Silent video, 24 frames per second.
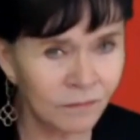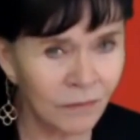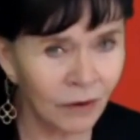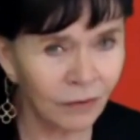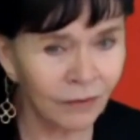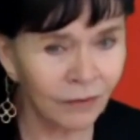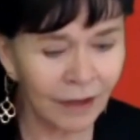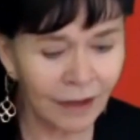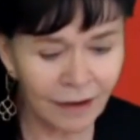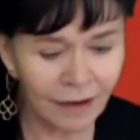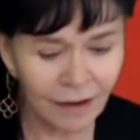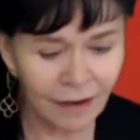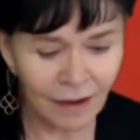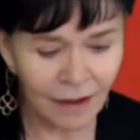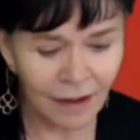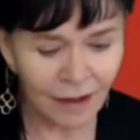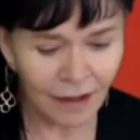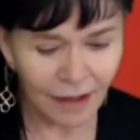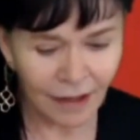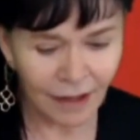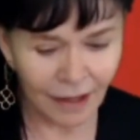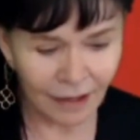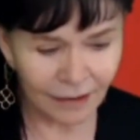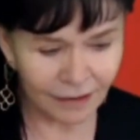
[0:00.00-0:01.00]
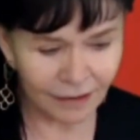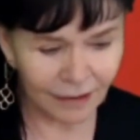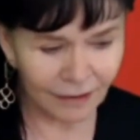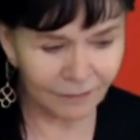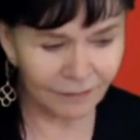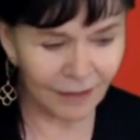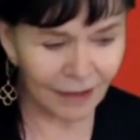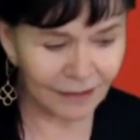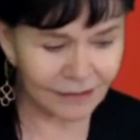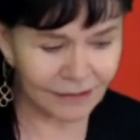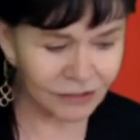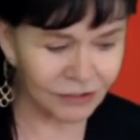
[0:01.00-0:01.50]
Okay, and, and
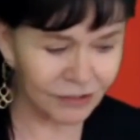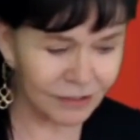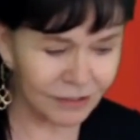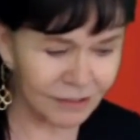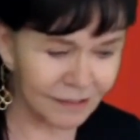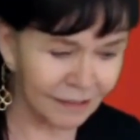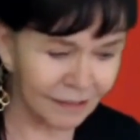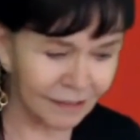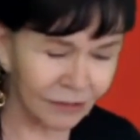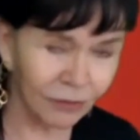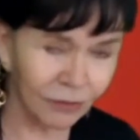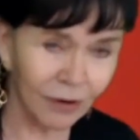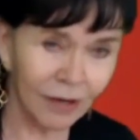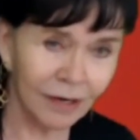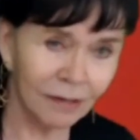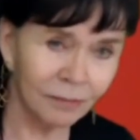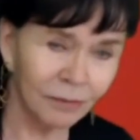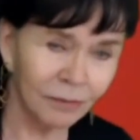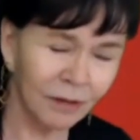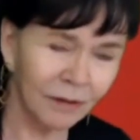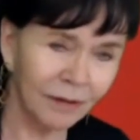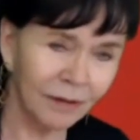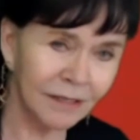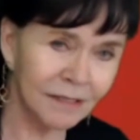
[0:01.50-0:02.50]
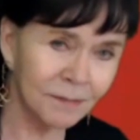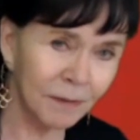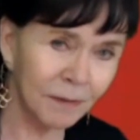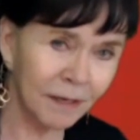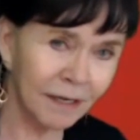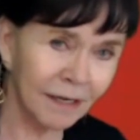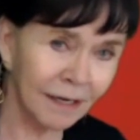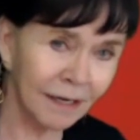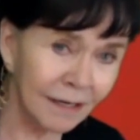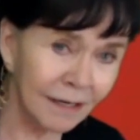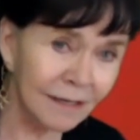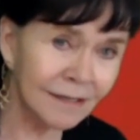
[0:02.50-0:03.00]
that's just incredible. It's
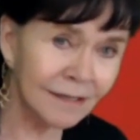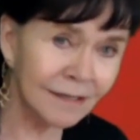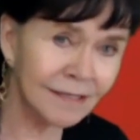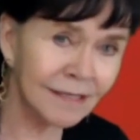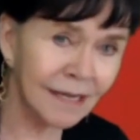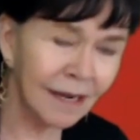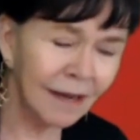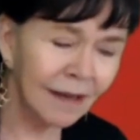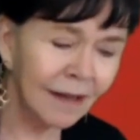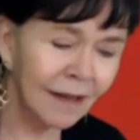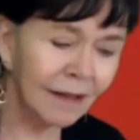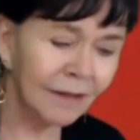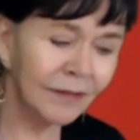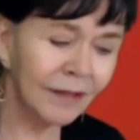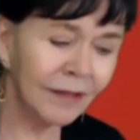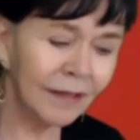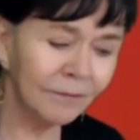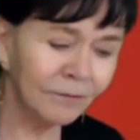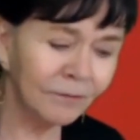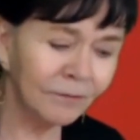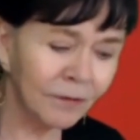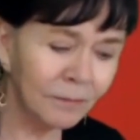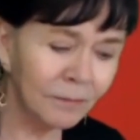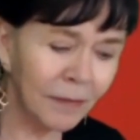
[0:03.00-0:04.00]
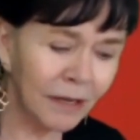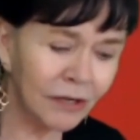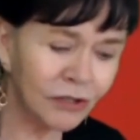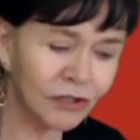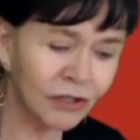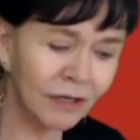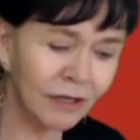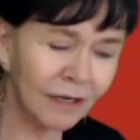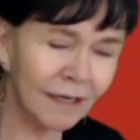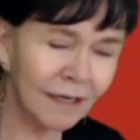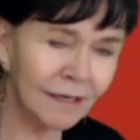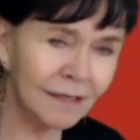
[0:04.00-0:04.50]
because the
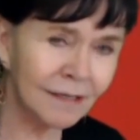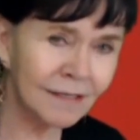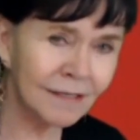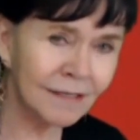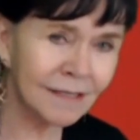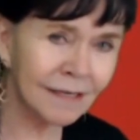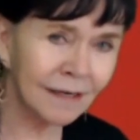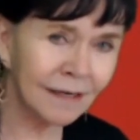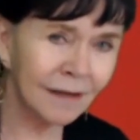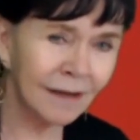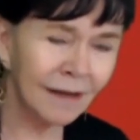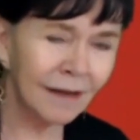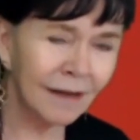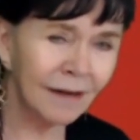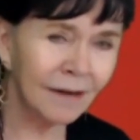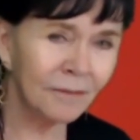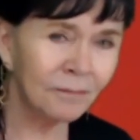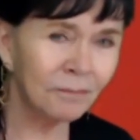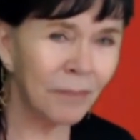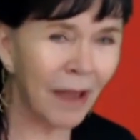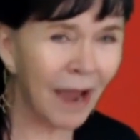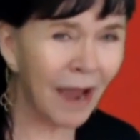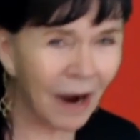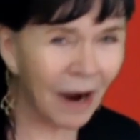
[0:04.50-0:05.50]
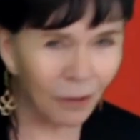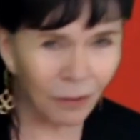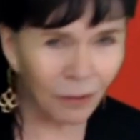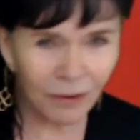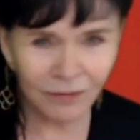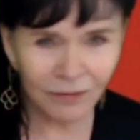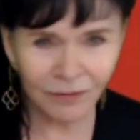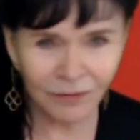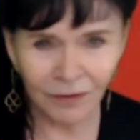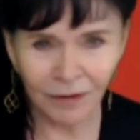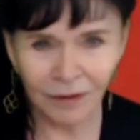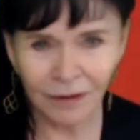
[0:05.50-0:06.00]
information is
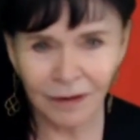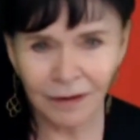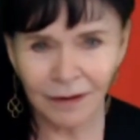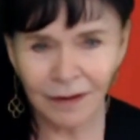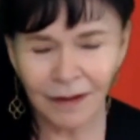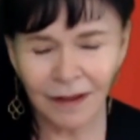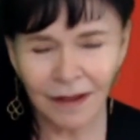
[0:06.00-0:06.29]
powerful.